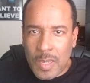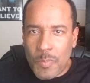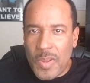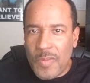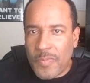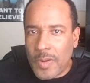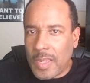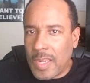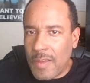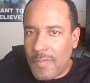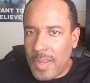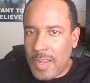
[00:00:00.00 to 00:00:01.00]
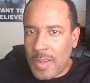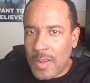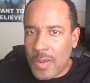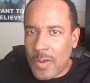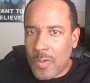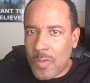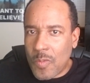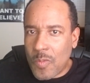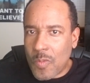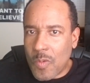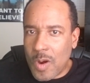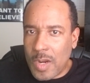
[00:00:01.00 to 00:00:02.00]
can be forgiving
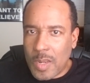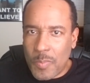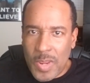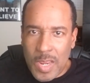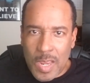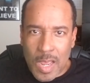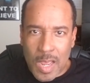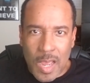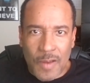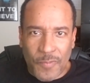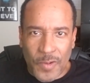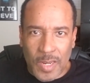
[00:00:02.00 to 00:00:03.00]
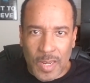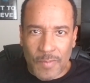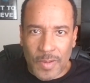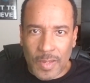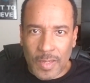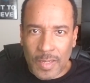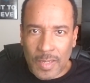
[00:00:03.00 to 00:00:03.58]
or it can be unforgiving.